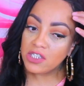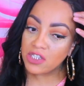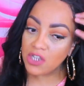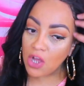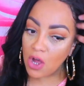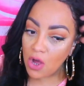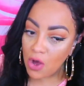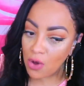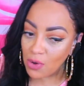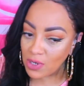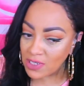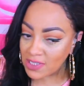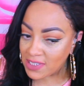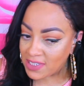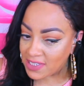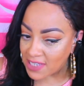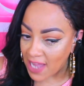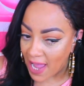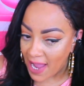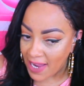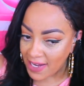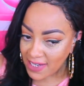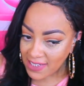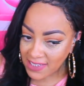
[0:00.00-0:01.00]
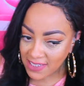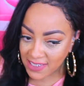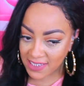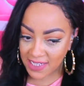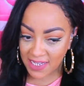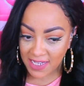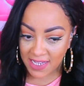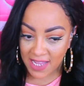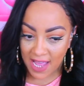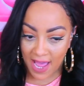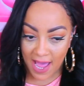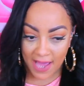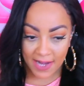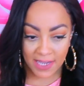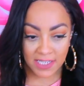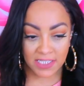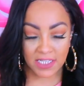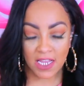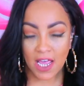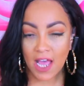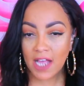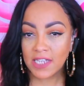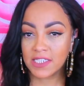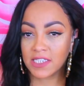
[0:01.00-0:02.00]
So Dynasty
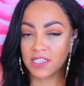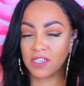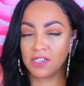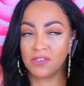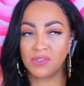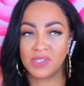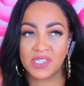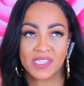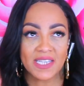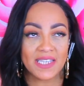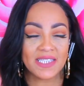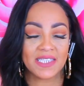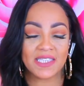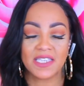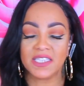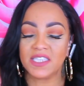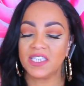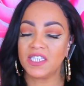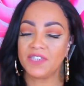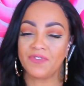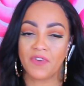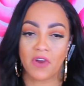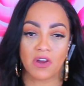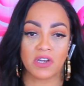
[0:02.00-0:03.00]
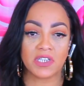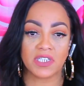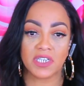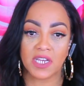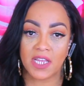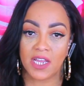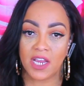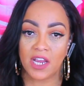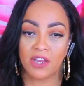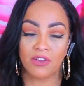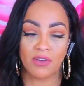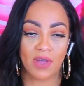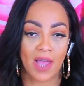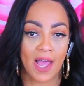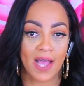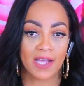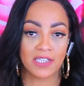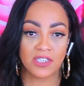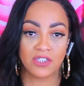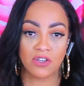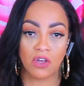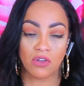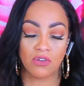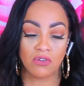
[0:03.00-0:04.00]
Goddess. So since this is virgin hair, you
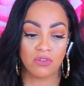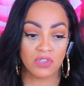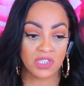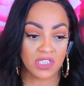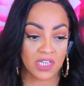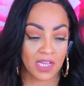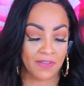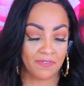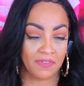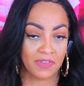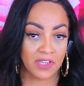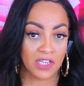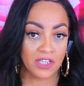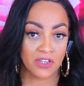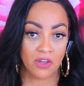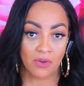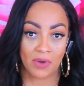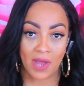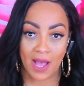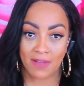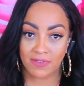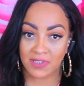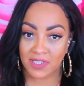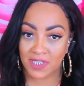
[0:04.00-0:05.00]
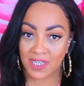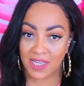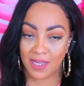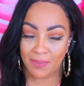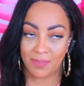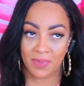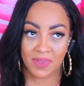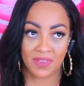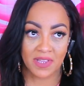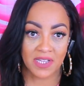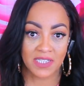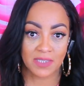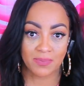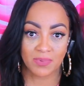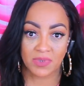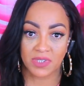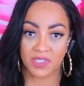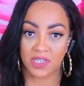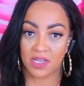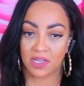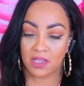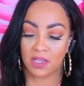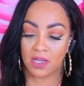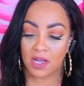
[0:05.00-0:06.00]
guys know you definitely don't have to keep it this
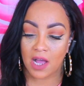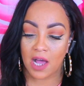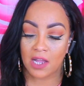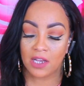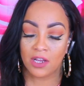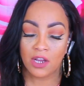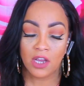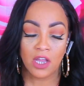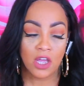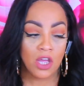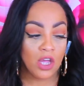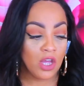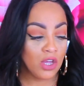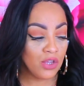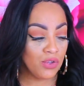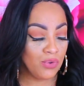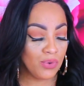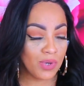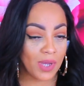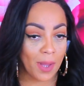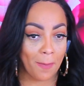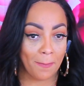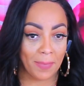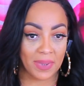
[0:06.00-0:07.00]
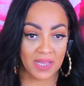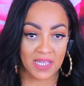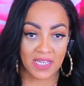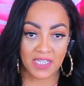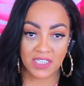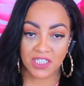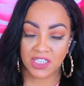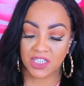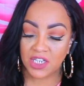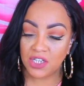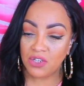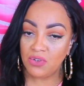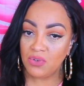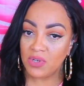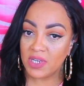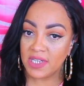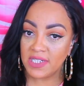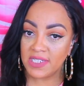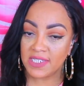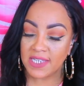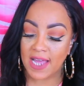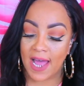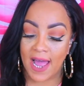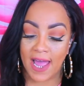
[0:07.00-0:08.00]
particular color. You can bleach it, you
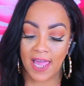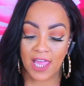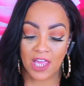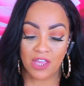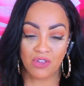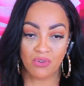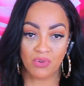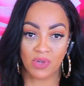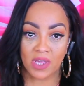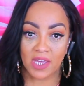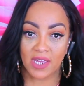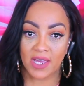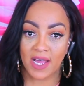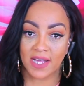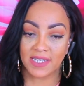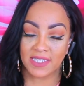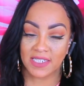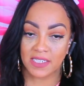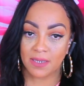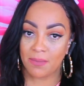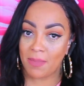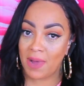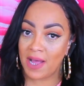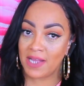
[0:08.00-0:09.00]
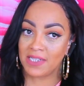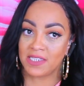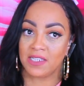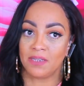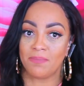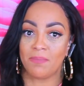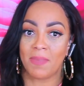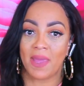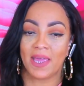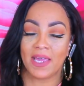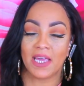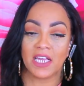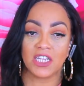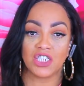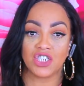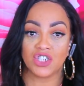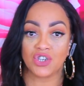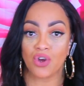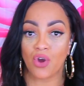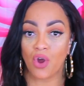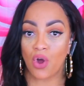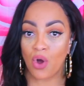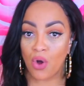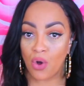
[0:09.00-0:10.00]
can dye it, you can customize it, make it
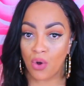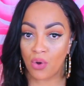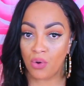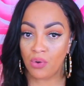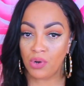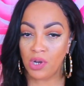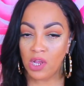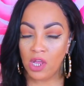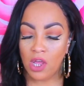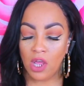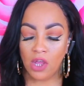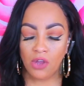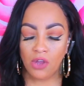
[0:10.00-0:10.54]
your own.